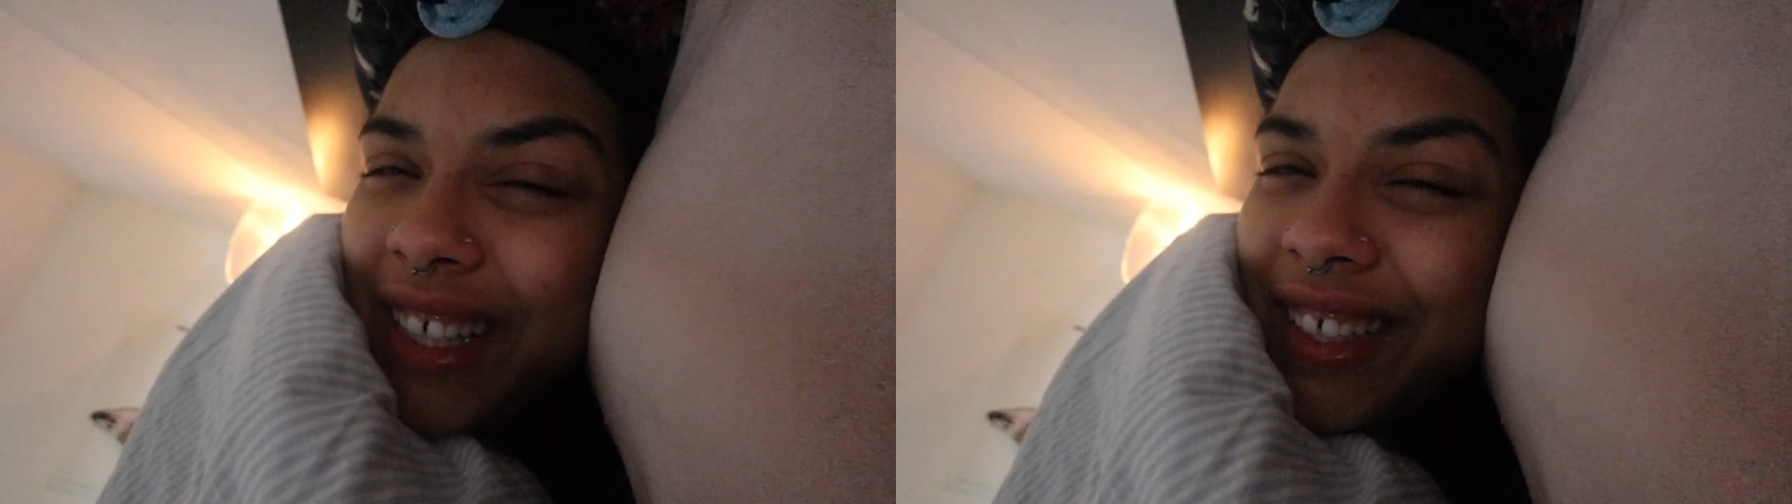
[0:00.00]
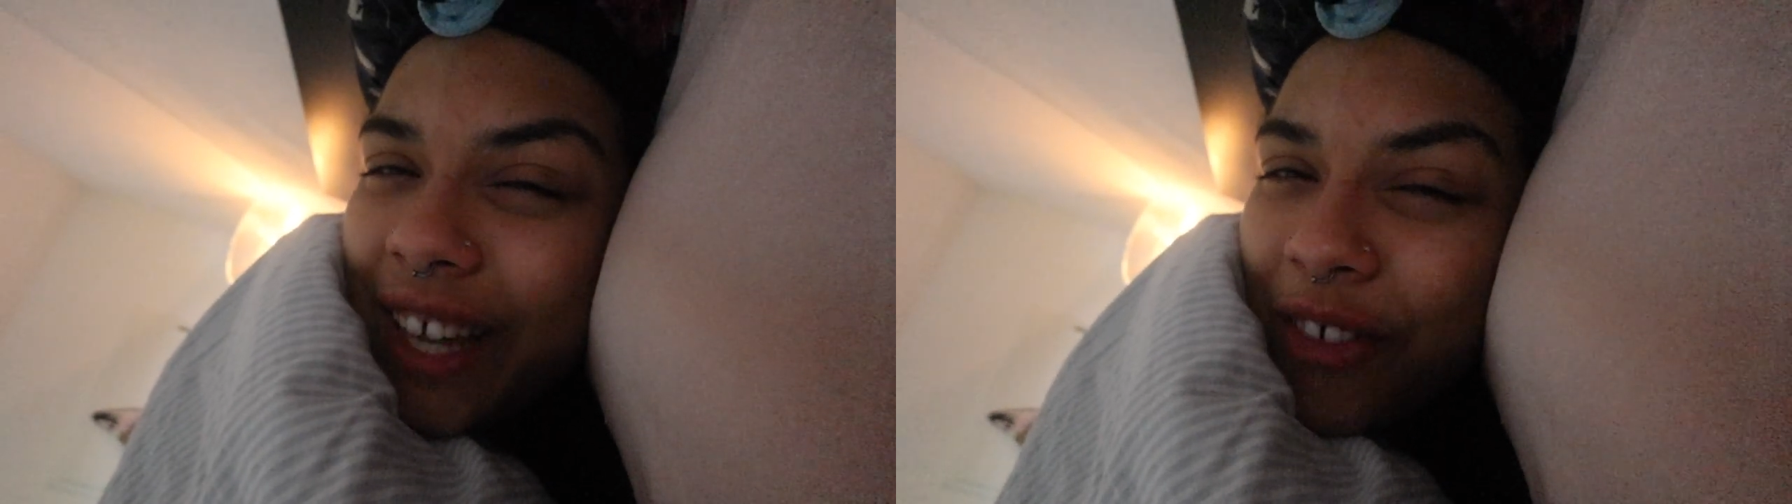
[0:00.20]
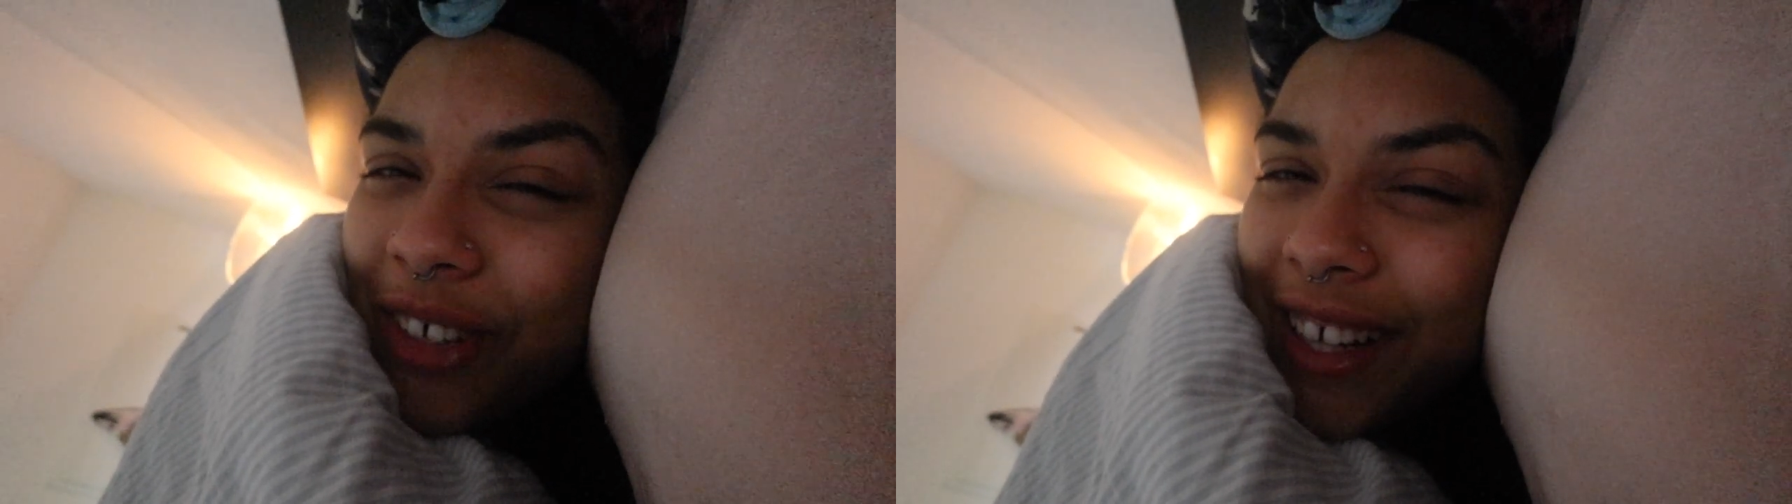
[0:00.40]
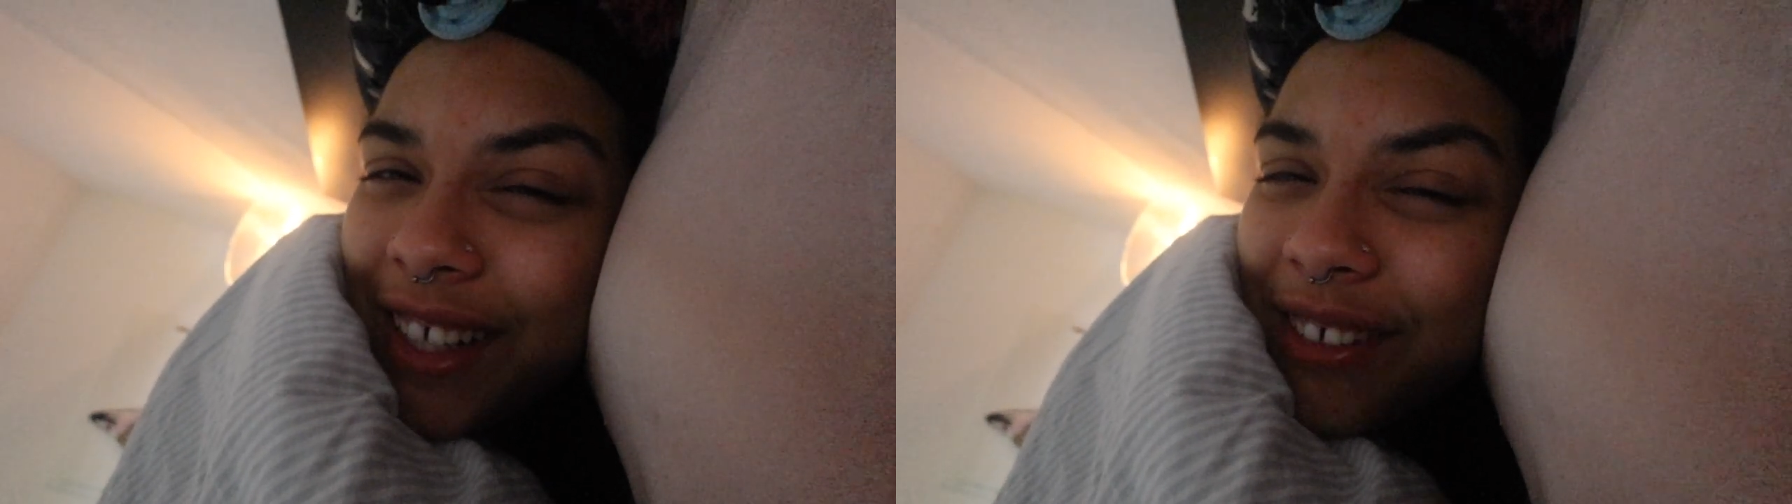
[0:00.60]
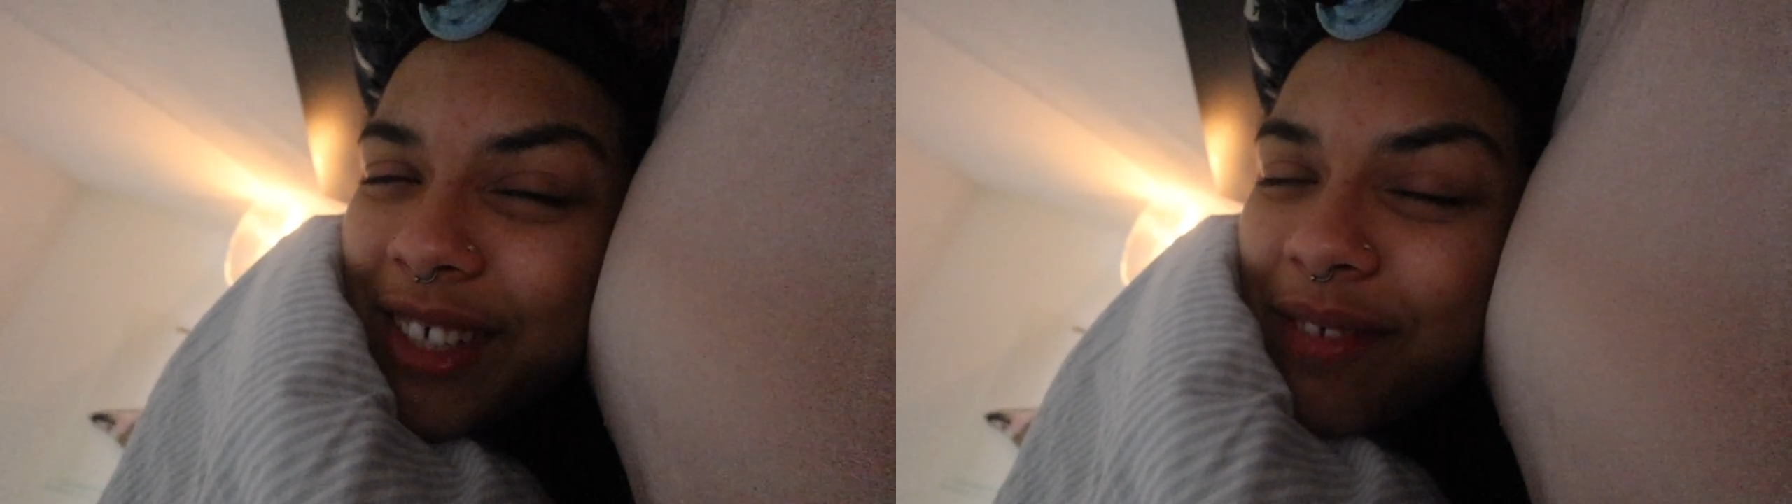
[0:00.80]
and get
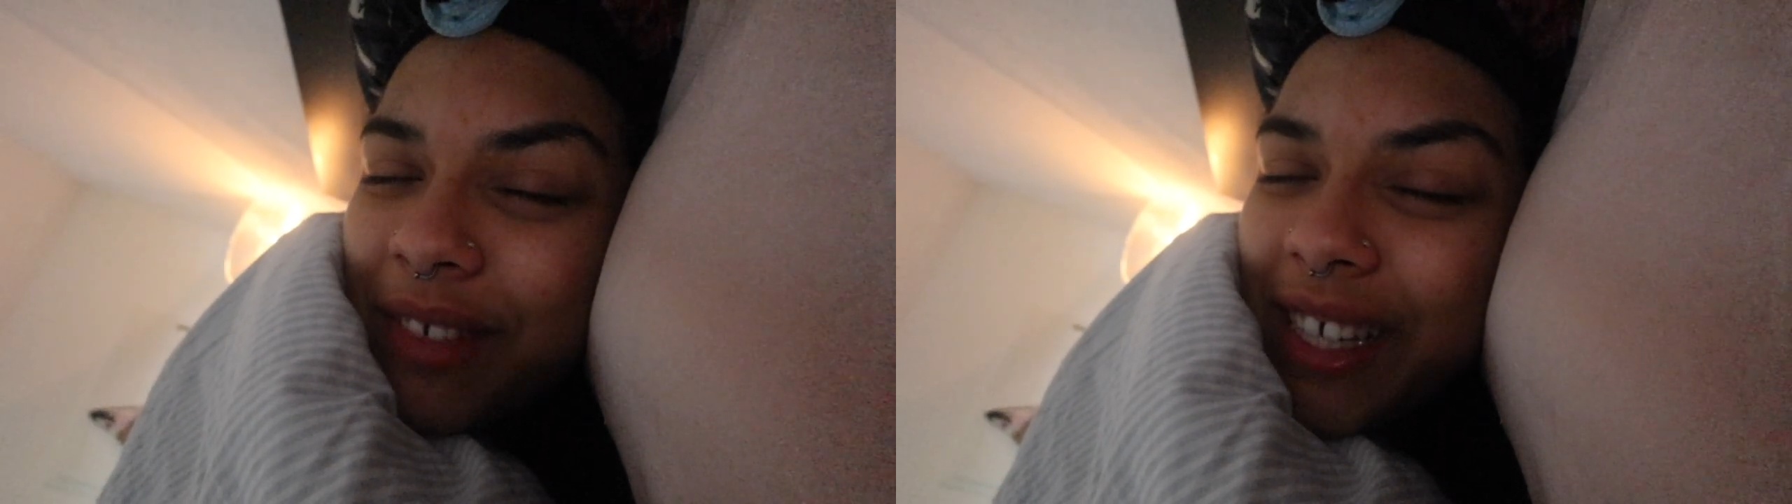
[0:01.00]
ready with